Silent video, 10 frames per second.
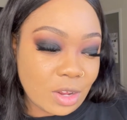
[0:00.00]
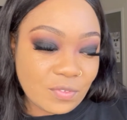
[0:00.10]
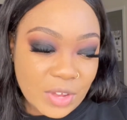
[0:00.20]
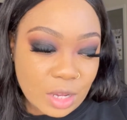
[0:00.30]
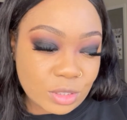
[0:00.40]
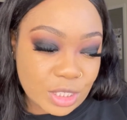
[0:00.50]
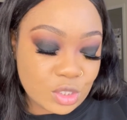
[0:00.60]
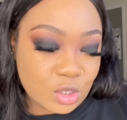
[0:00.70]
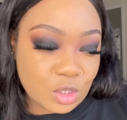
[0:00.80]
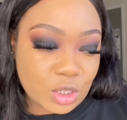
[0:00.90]
a
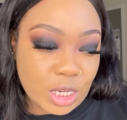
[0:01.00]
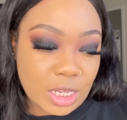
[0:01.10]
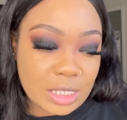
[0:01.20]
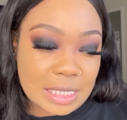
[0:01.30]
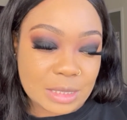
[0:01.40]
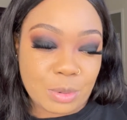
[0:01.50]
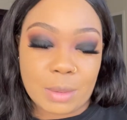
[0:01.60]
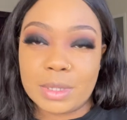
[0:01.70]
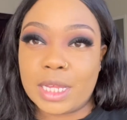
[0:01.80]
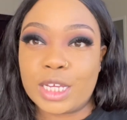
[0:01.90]
foundation shade that's
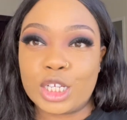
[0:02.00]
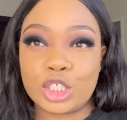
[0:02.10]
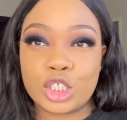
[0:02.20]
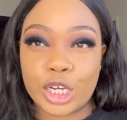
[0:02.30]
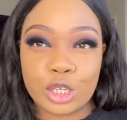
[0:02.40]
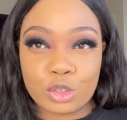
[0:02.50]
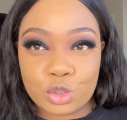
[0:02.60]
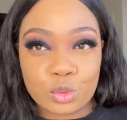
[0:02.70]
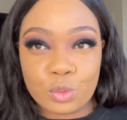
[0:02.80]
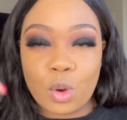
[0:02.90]
probably like a shade or
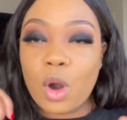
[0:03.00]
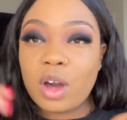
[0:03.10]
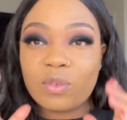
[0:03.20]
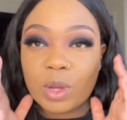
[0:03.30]
two off,